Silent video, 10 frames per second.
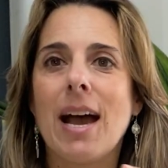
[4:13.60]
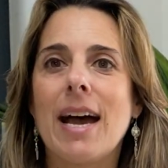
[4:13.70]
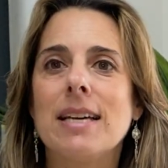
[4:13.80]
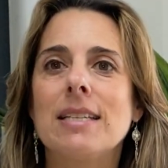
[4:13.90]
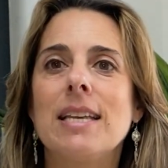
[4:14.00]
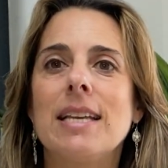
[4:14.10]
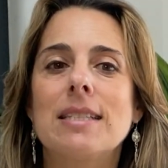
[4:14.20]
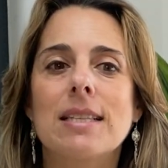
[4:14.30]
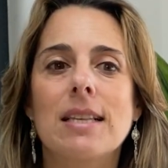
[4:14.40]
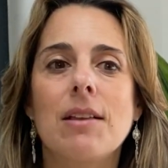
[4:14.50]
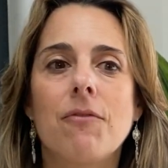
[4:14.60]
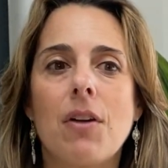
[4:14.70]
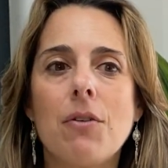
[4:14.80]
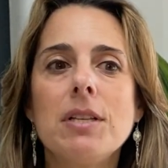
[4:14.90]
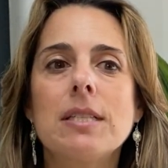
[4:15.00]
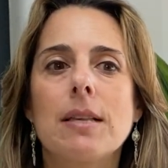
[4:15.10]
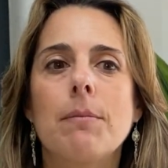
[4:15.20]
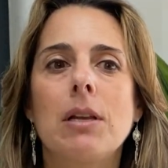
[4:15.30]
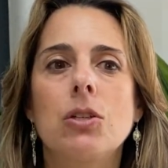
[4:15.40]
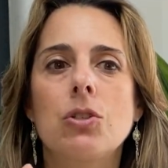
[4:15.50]
And it's very
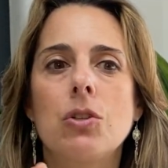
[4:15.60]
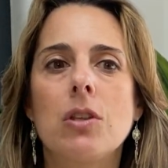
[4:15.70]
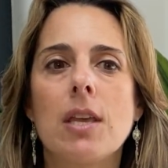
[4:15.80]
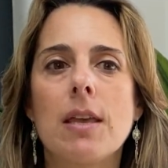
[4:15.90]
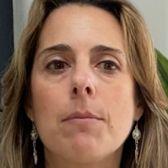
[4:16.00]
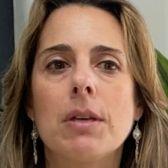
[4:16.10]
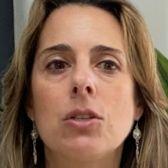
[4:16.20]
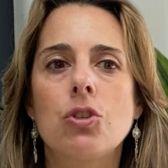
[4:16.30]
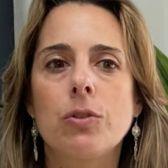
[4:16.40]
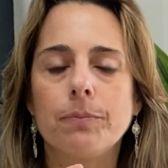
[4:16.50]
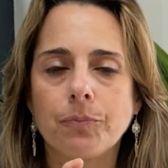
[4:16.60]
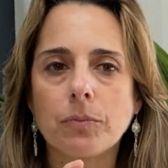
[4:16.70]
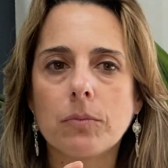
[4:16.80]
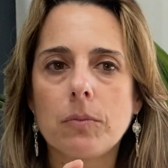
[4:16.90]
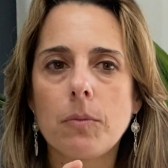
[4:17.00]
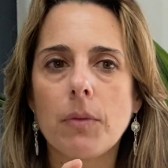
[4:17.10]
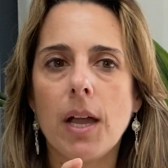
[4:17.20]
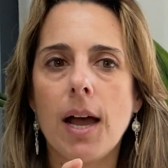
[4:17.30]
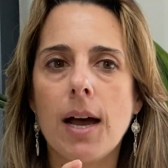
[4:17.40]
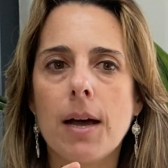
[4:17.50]
similar to the image
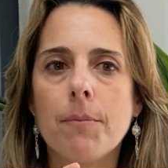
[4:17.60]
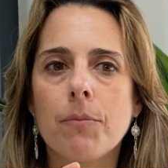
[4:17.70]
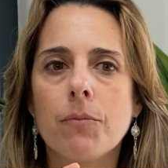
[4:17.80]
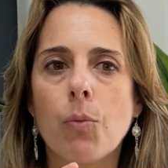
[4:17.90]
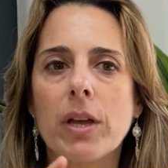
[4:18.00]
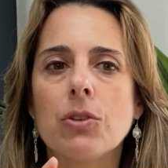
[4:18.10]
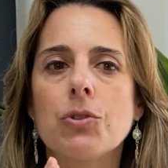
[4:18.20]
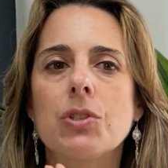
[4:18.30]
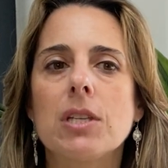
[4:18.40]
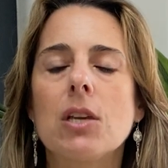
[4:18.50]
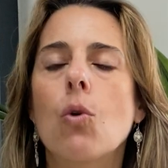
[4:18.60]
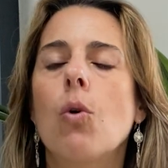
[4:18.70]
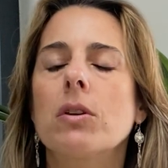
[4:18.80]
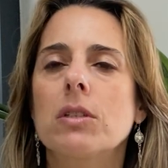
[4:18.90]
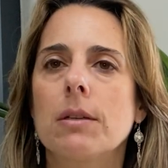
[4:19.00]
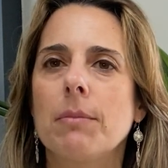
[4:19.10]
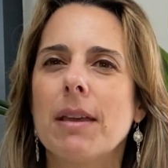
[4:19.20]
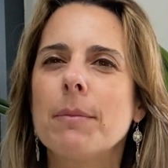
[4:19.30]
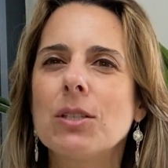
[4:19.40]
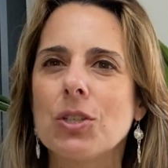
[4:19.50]
where you see quantum
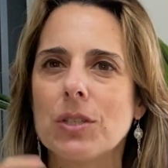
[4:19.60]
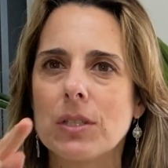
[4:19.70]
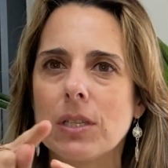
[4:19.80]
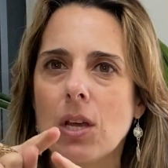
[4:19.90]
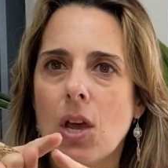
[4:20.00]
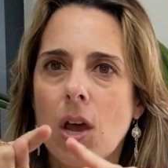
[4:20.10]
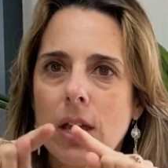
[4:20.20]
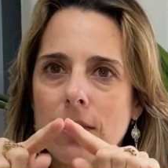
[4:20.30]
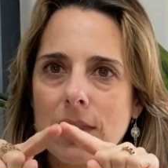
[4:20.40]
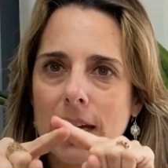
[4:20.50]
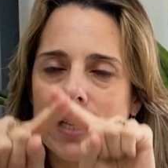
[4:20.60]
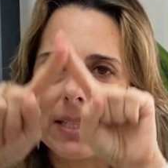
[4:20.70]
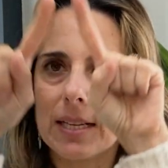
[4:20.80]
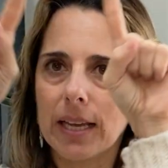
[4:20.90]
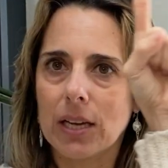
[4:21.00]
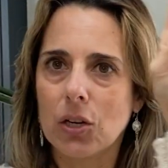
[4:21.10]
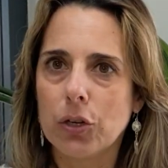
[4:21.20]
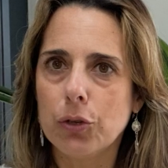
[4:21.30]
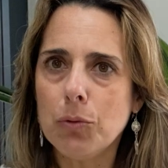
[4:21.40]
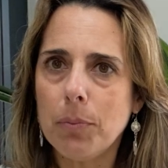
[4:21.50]
images, that it's like a
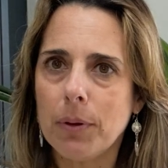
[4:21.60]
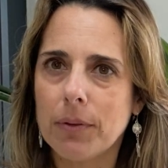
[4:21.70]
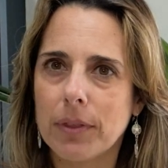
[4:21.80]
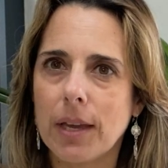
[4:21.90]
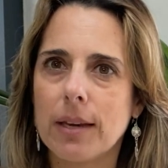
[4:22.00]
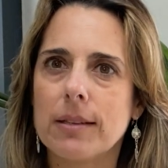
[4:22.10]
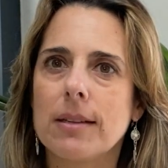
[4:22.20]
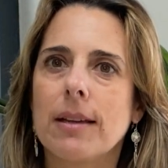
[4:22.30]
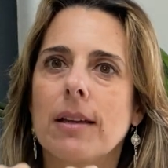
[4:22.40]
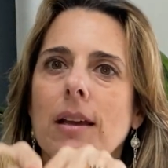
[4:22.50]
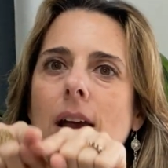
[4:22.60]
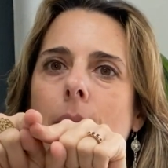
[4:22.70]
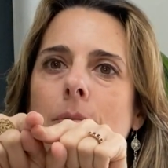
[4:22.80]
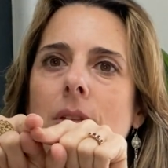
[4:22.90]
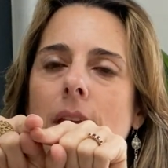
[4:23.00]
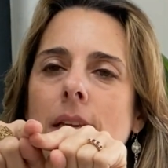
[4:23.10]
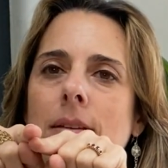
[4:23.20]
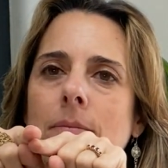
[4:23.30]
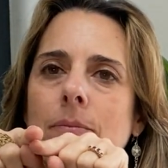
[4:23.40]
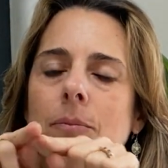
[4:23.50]
loop that comes
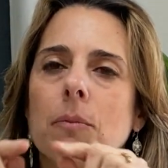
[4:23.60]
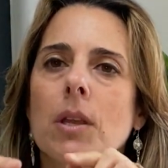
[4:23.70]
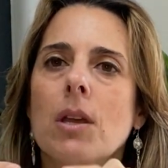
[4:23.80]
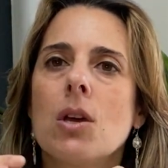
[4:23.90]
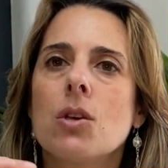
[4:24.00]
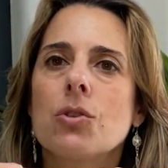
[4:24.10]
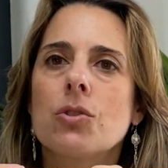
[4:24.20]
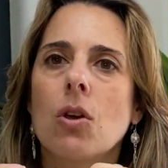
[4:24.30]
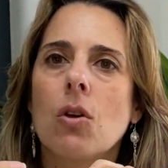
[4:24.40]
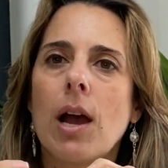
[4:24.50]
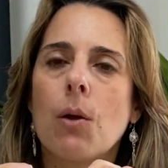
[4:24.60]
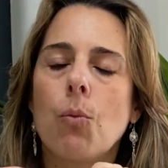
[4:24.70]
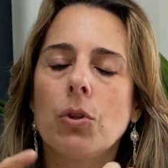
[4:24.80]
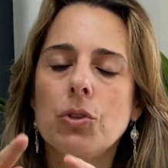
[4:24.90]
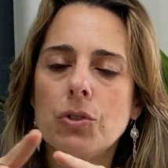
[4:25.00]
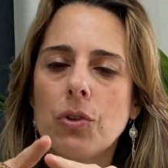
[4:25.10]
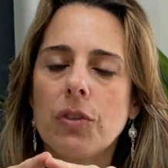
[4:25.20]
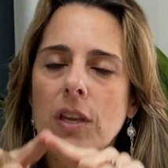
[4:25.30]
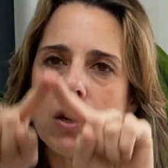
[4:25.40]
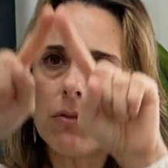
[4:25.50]
in. So I want you to
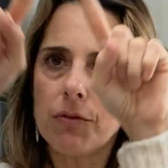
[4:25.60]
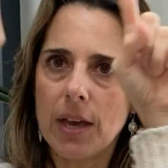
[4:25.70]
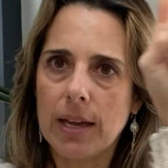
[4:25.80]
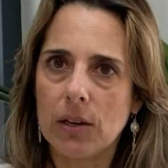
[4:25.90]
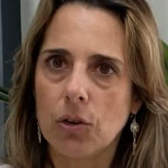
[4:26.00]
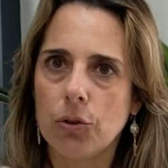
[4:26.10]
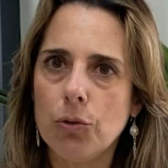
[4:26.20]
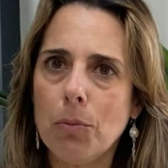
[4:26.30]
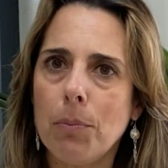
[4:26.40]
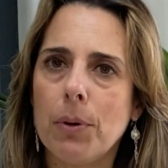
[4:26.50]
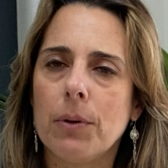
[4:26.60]
think of that loop.